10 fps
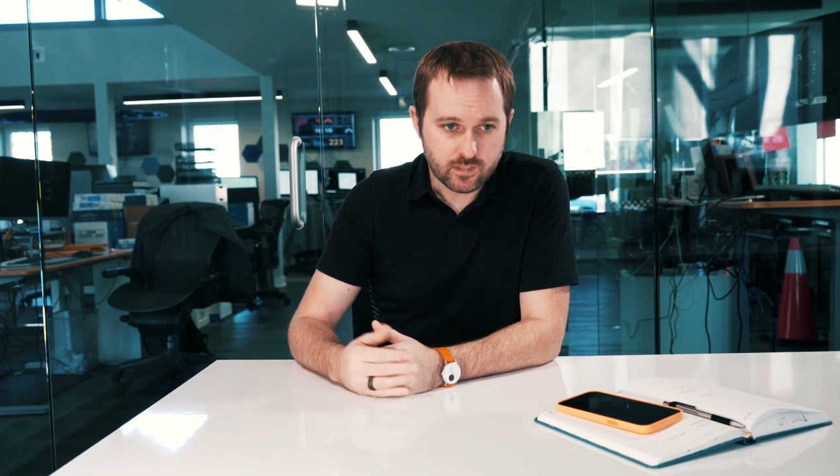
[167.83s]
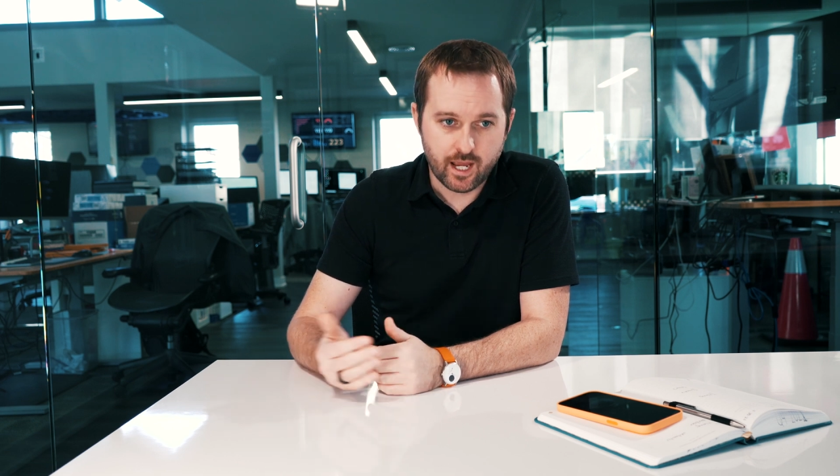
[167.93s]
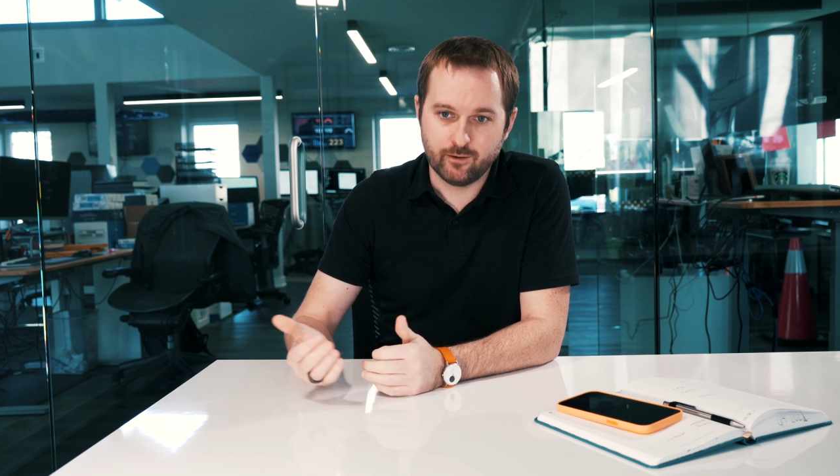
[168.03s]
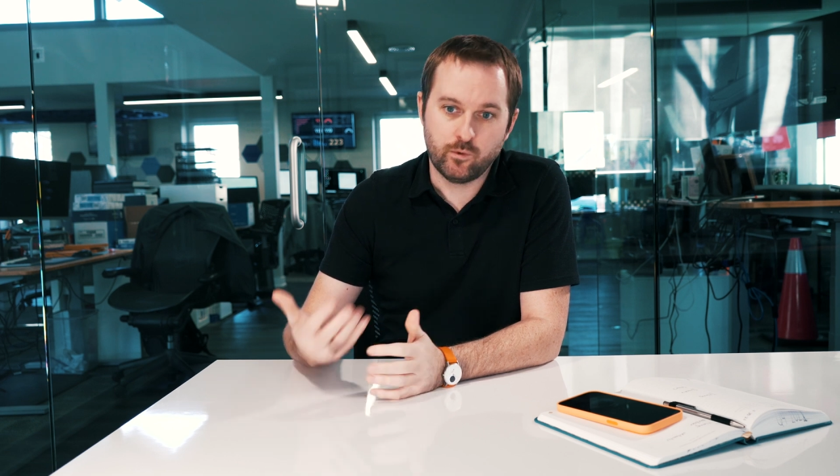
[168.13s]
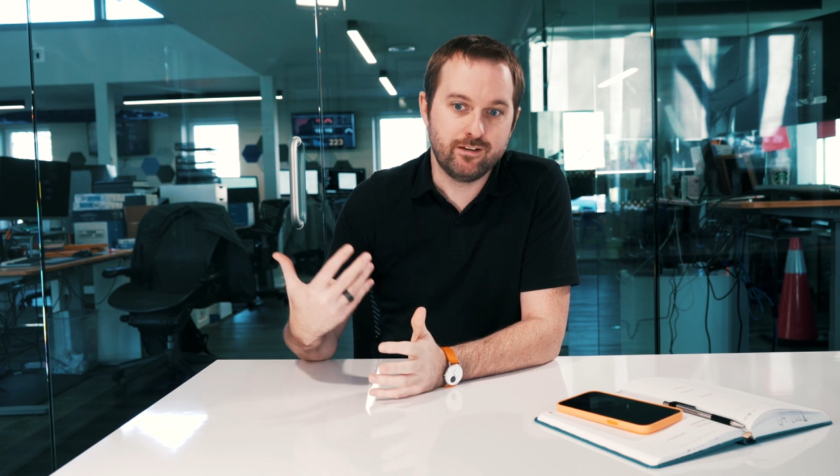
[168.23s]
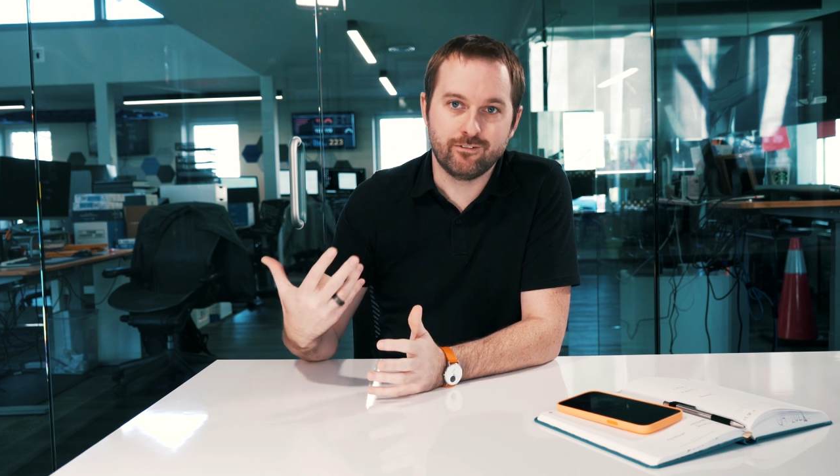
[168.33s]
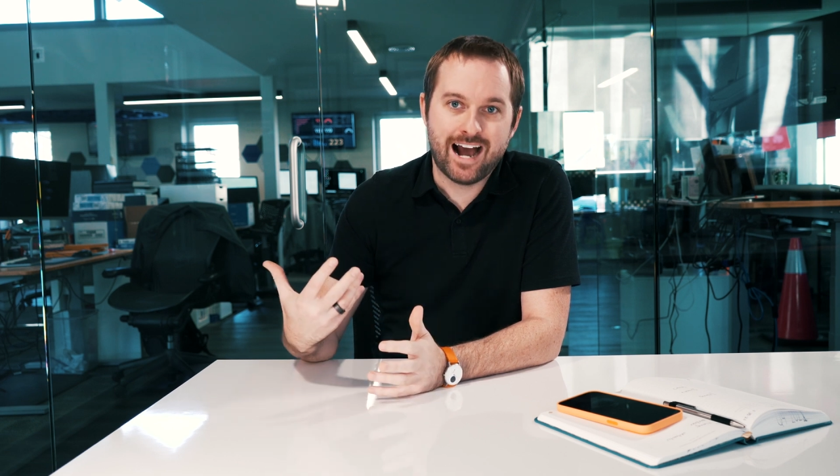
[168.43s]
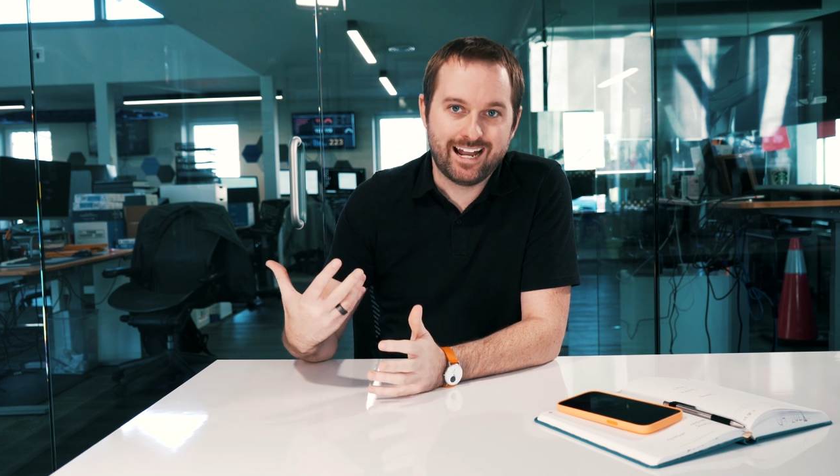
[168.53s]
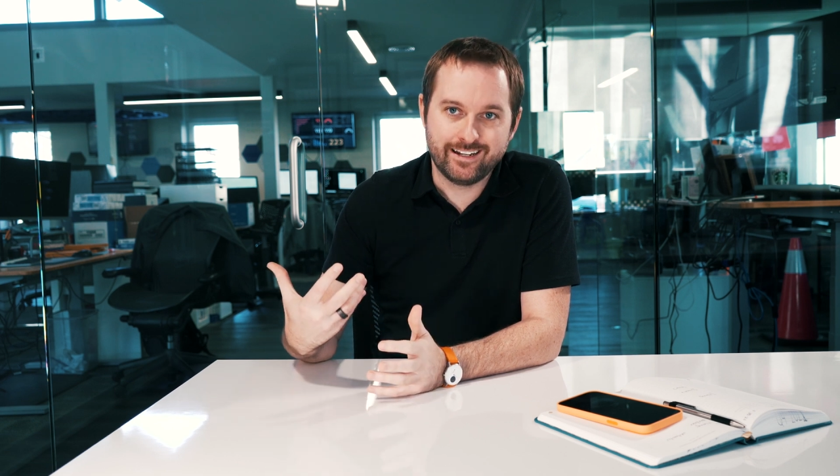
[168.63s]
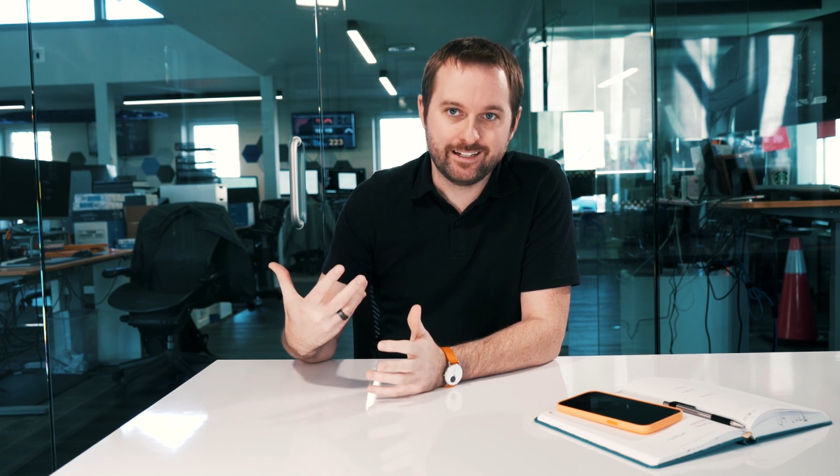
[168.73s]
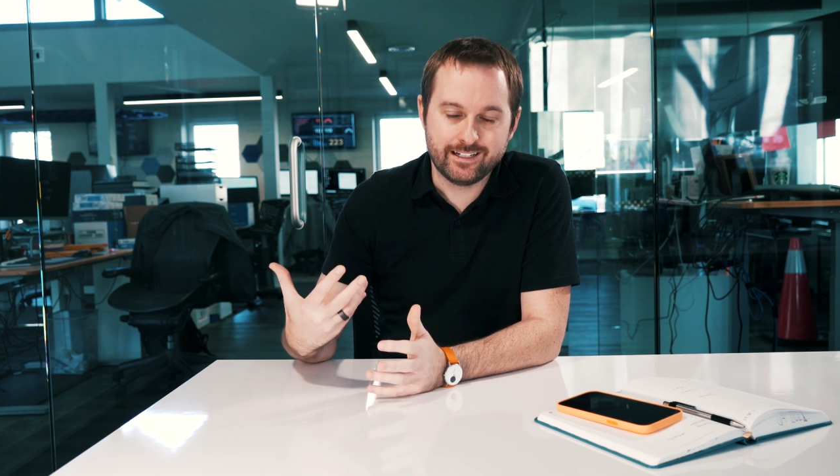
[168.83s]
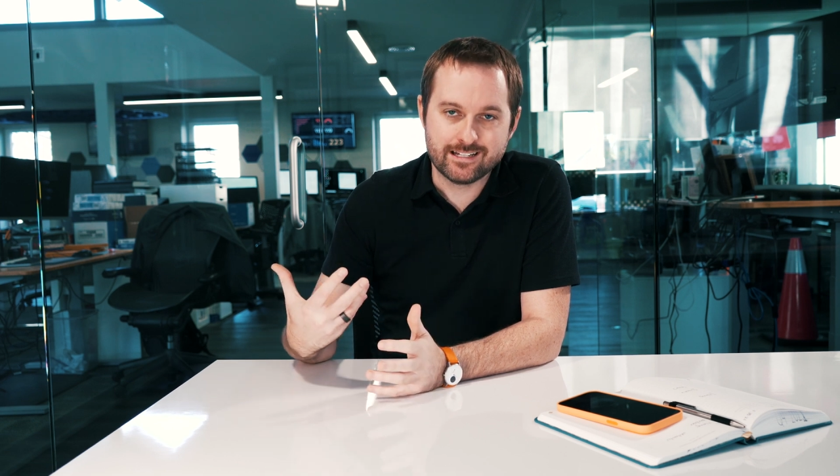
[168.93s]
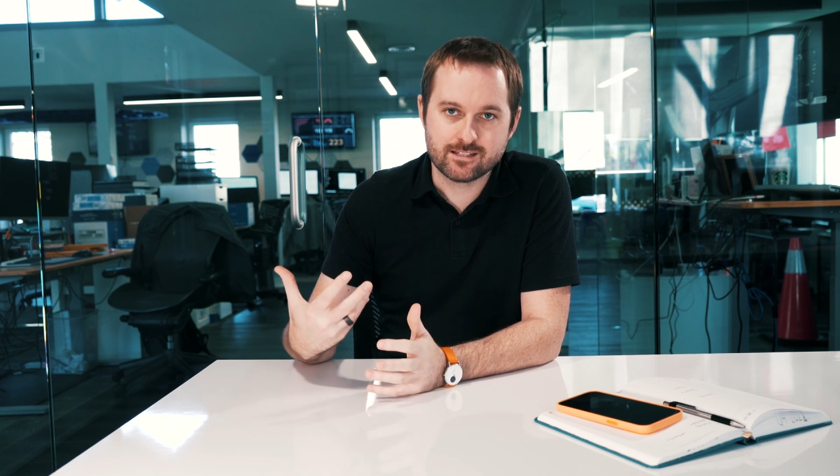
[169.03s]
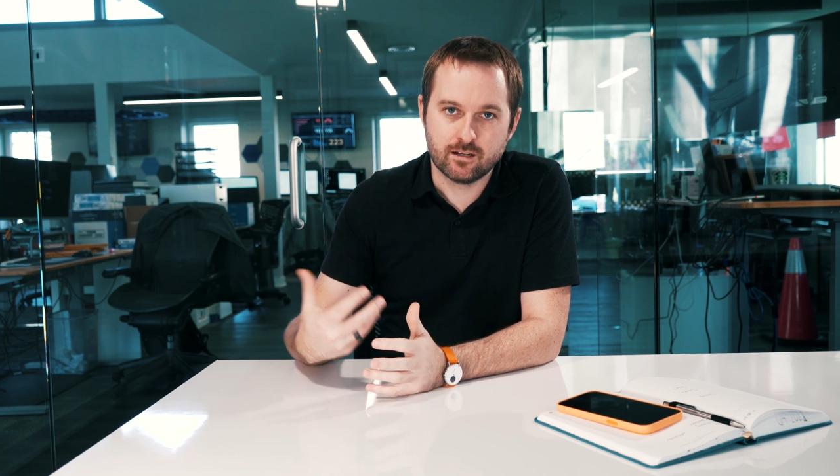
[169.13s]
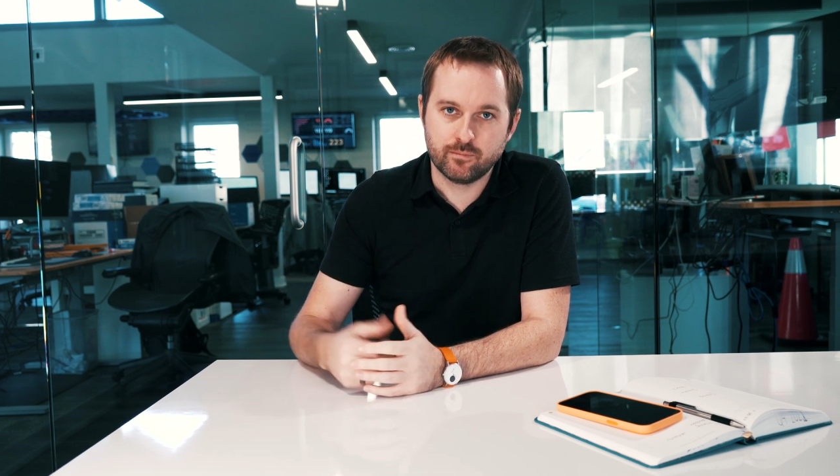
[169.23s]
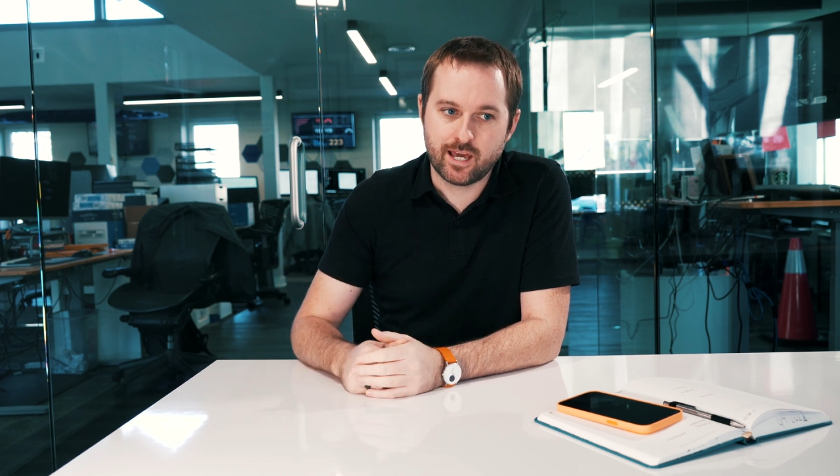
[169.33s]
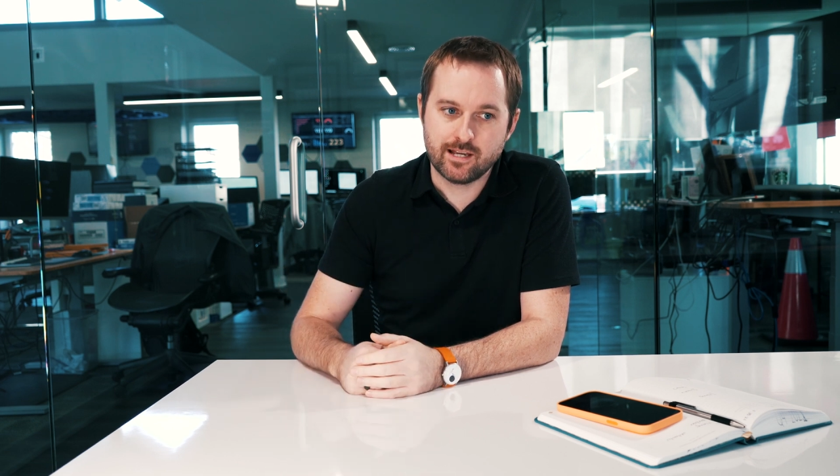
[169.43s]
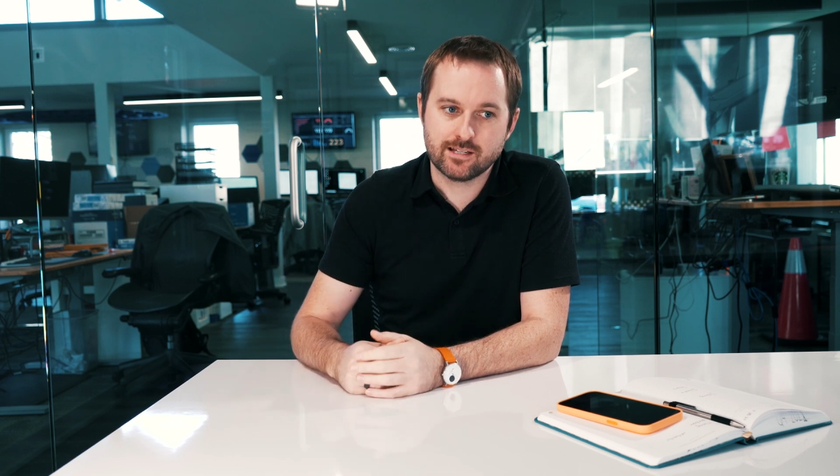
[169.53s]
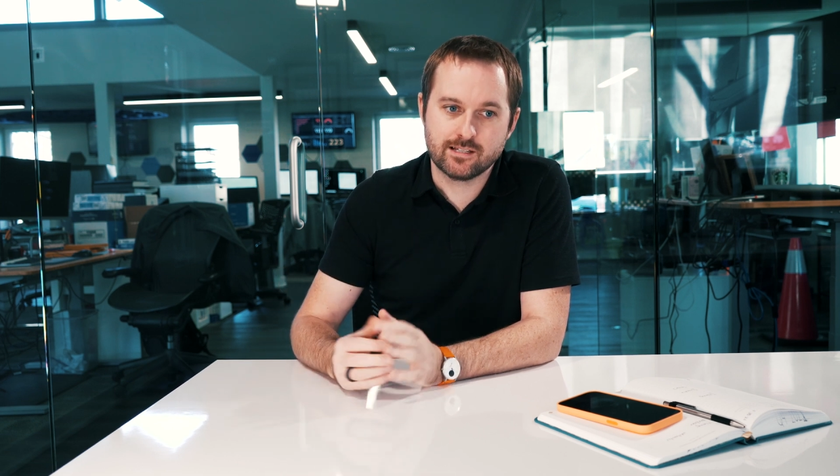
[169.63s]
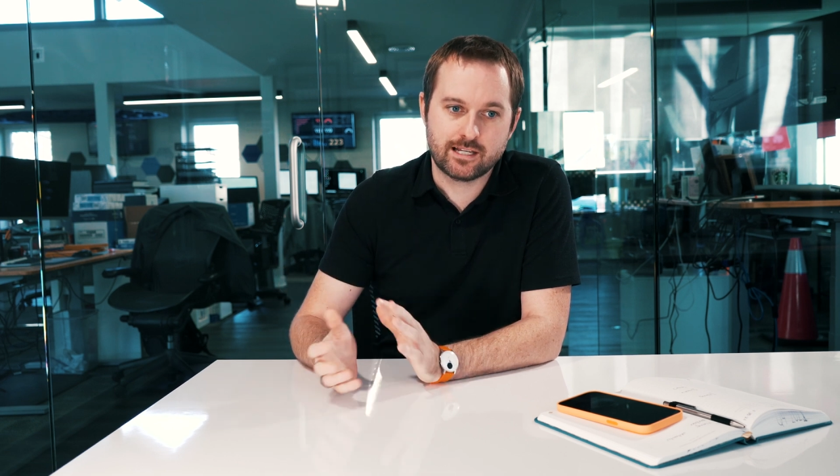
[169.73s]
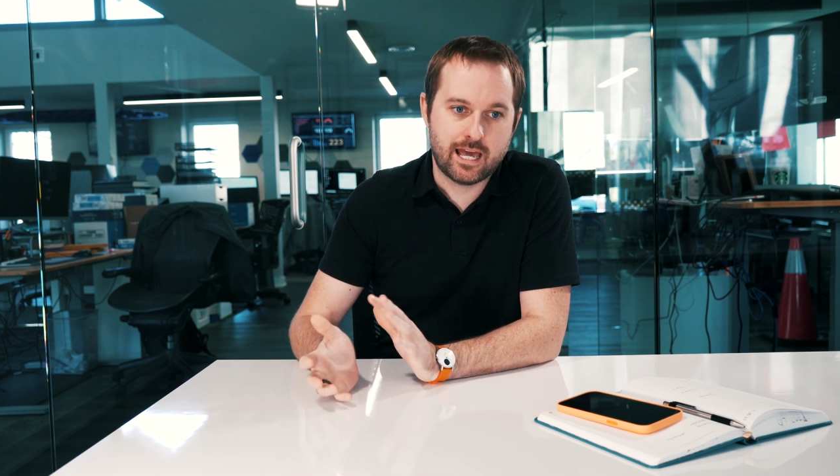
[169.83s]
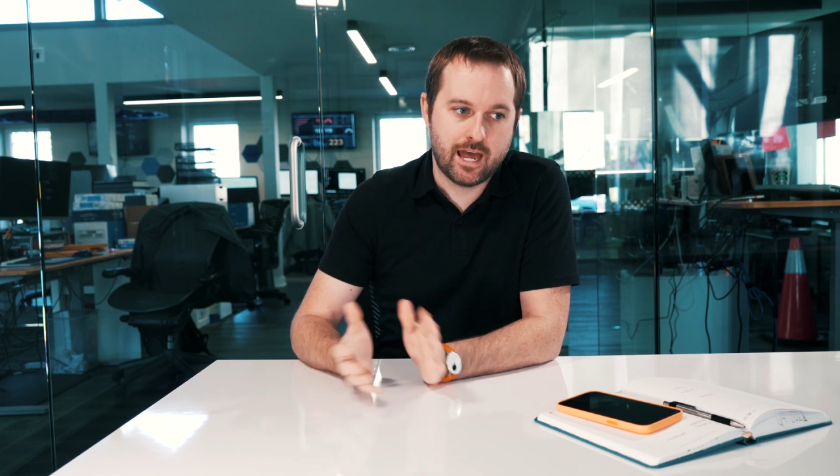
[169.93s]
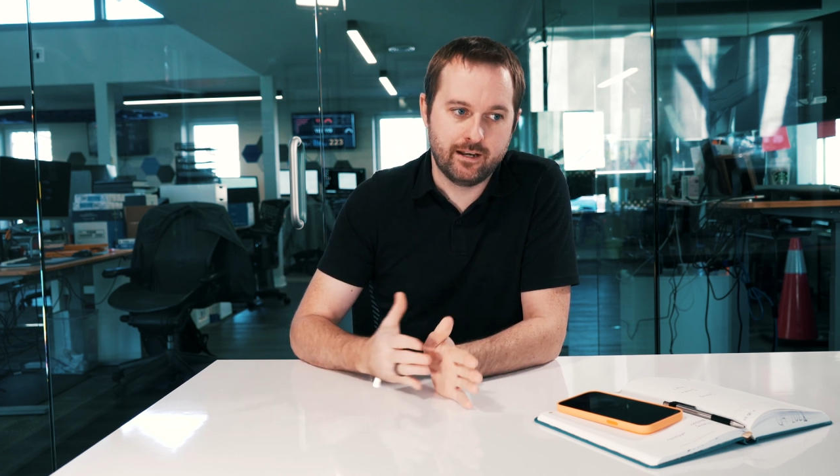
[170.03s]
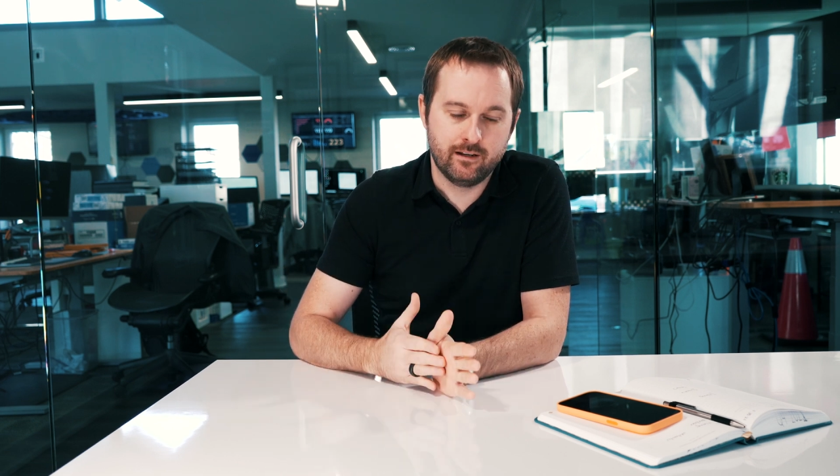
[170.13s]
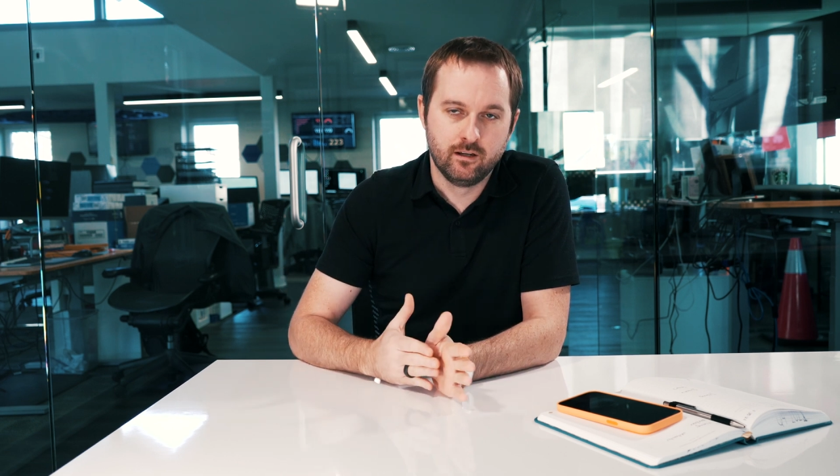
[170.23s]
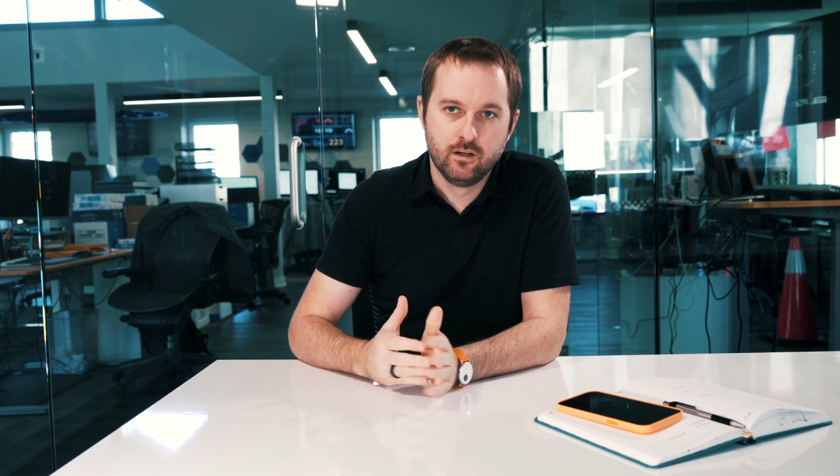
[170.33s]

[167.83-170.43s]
And we've gotten it in some cases, again,